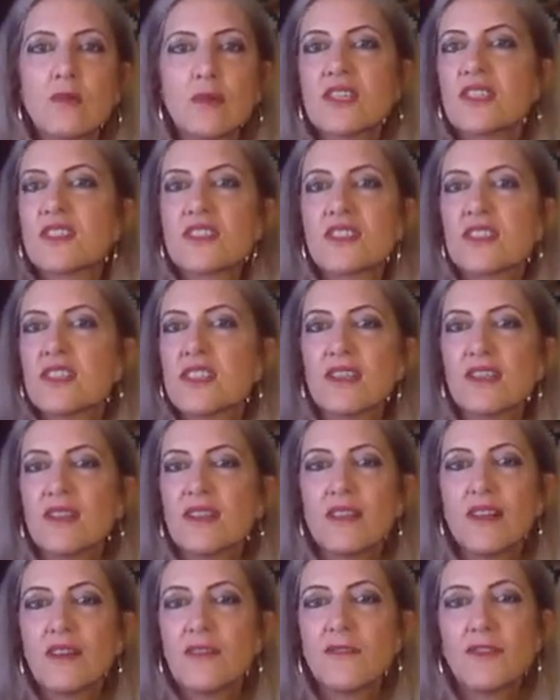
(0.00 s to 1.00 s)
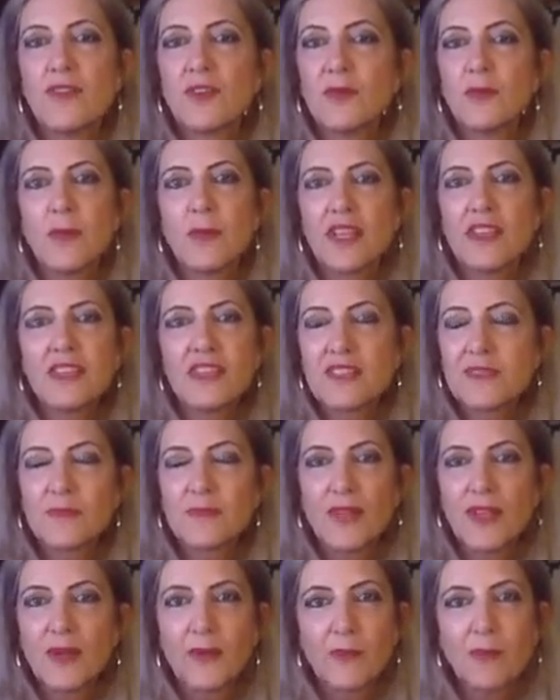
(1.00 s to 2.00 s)
once in a few months,
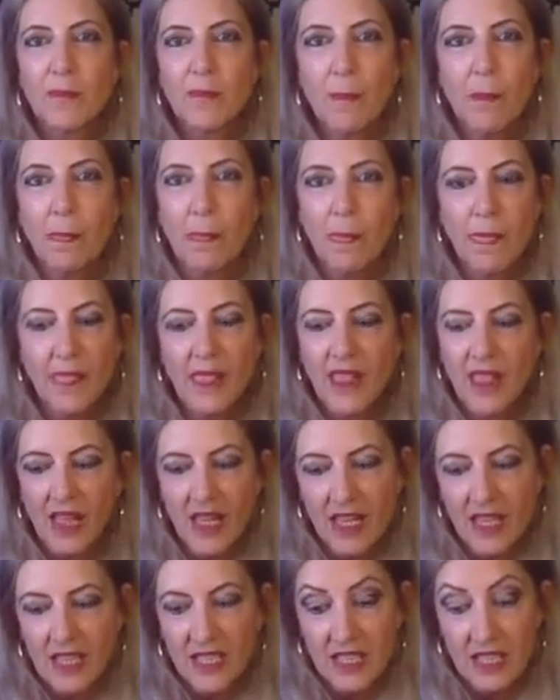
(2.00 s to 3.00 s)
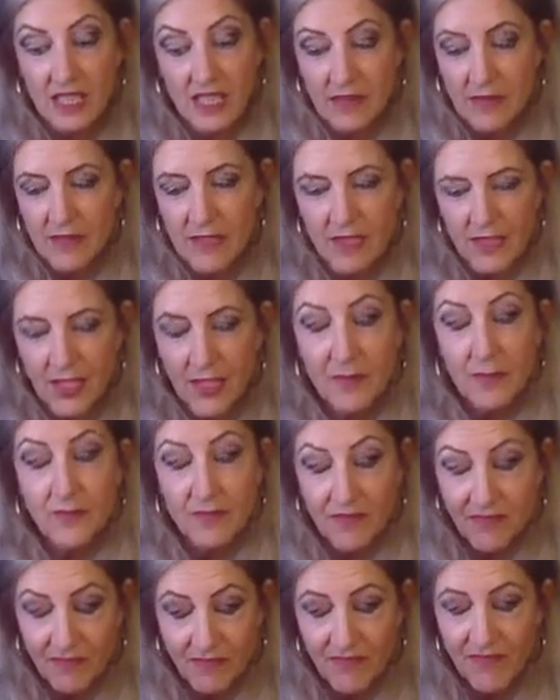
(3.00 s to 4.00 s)
but, you know,
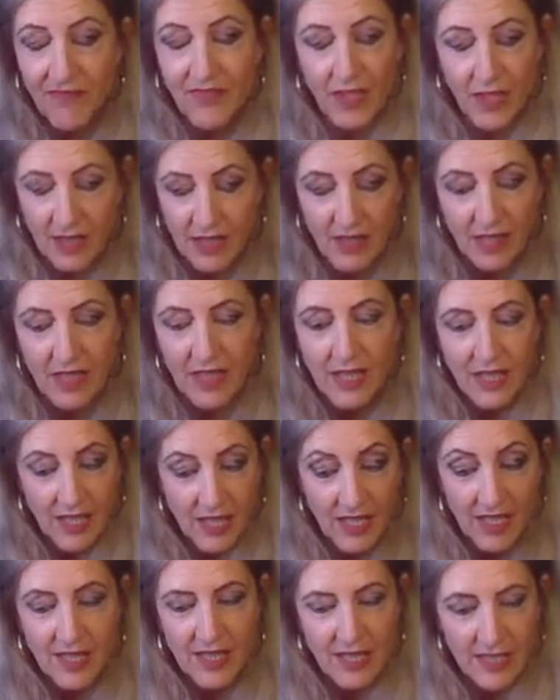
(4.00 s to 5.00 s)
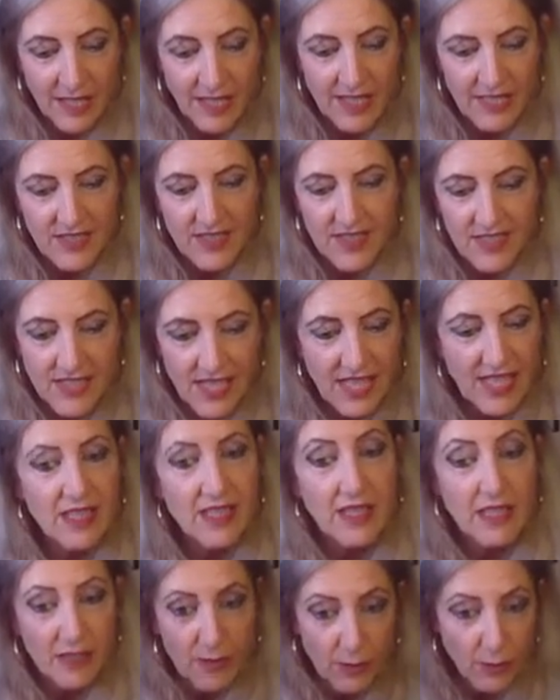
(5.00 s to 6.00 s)
let's
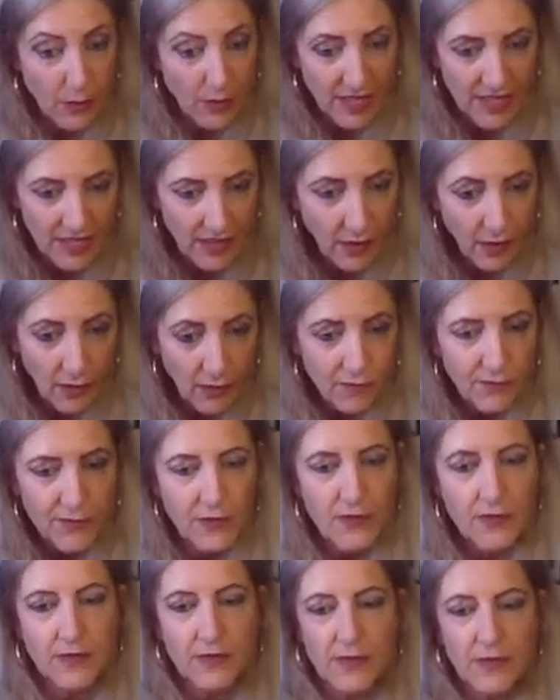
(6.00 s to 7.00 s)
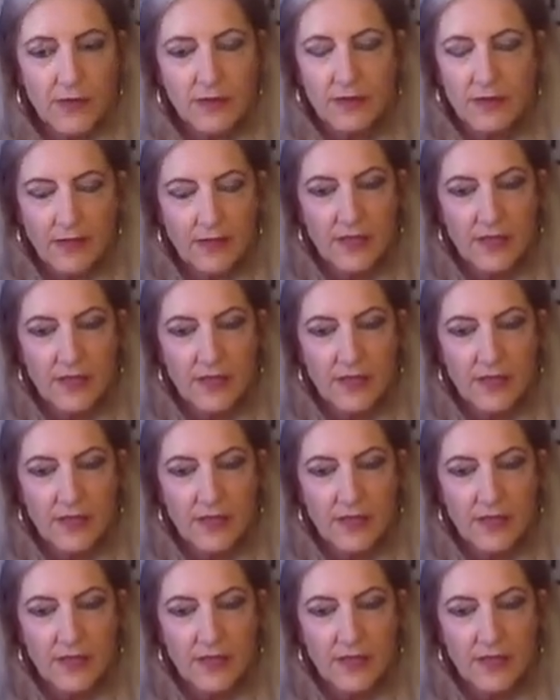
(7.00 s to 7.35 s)
say quite often.